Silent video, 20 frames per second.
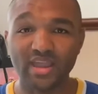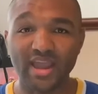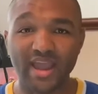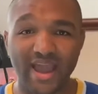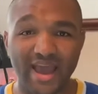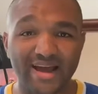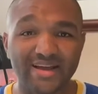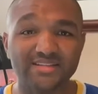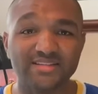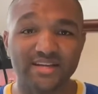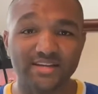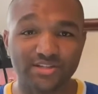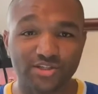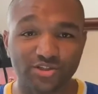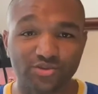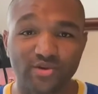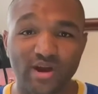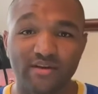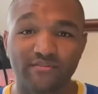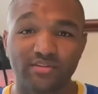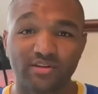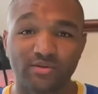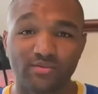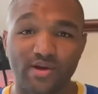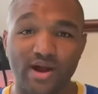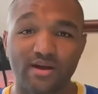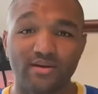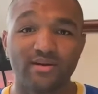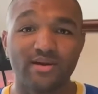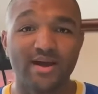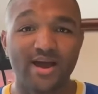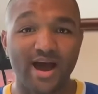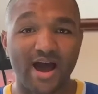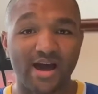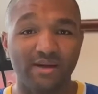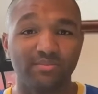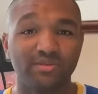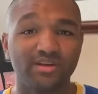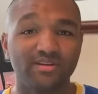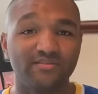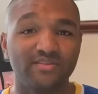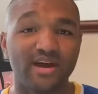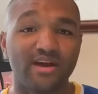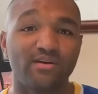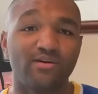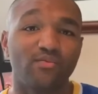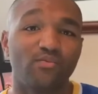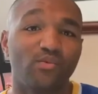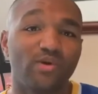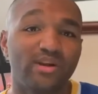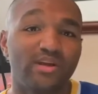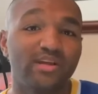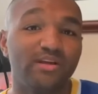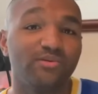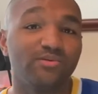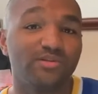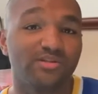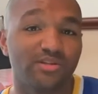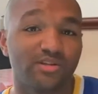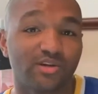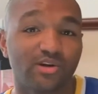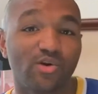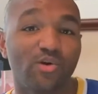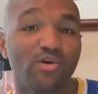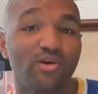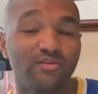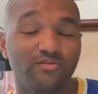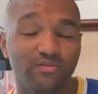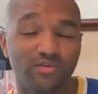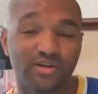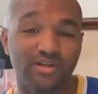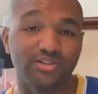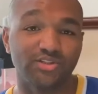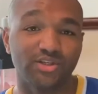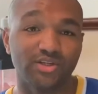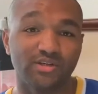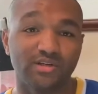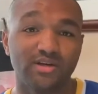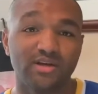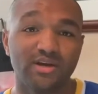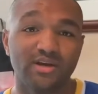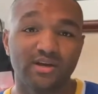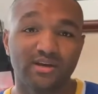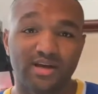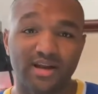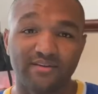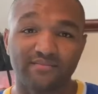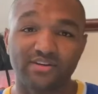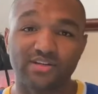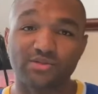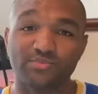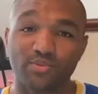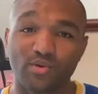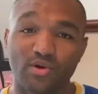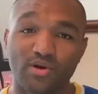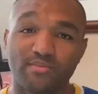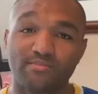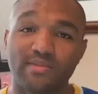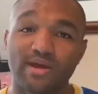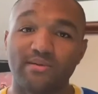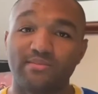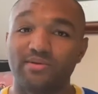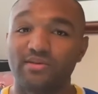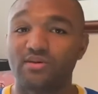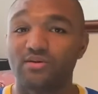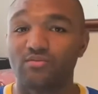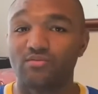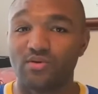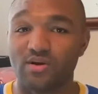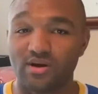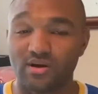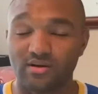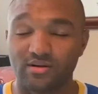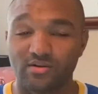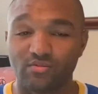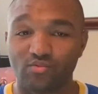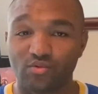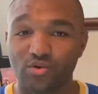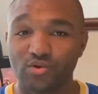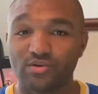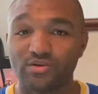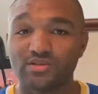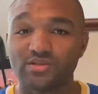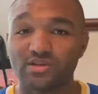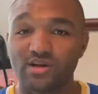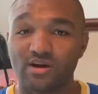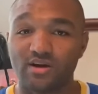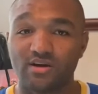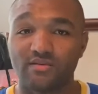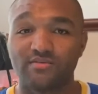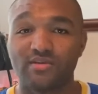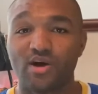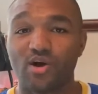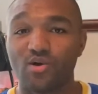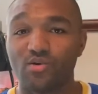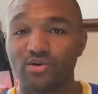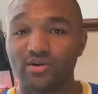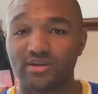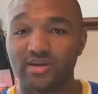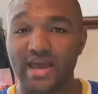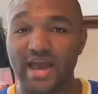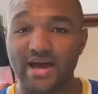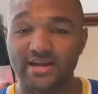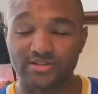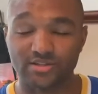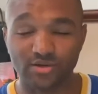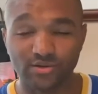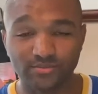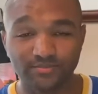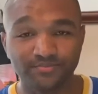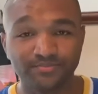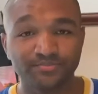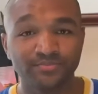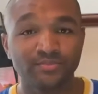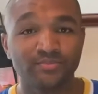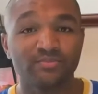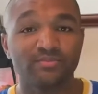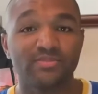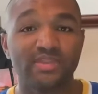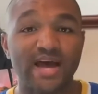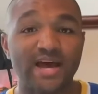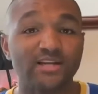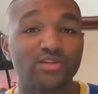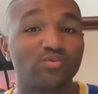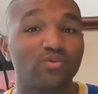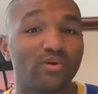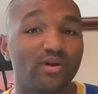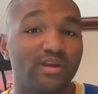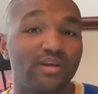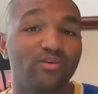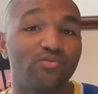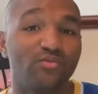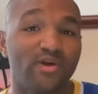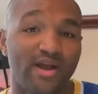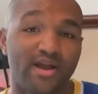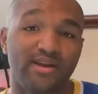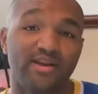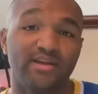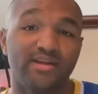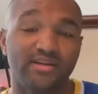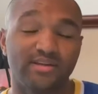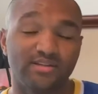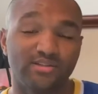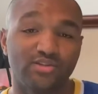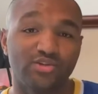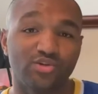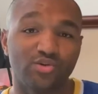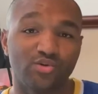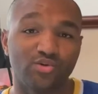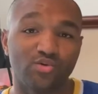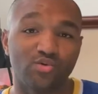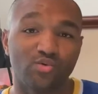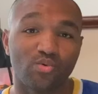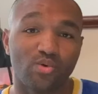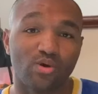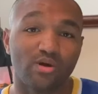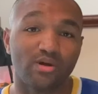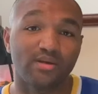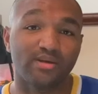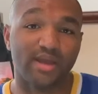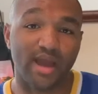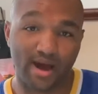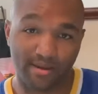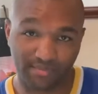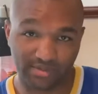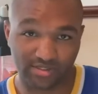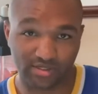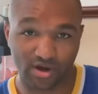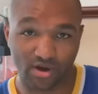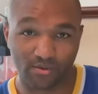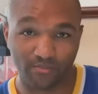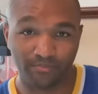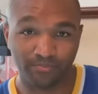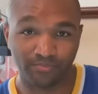as Ace is traveling around, I believe that when he was in the Curry region, kind of exploring maybe the run, ruins of the Oden Castle, that's where he ran into Yamato.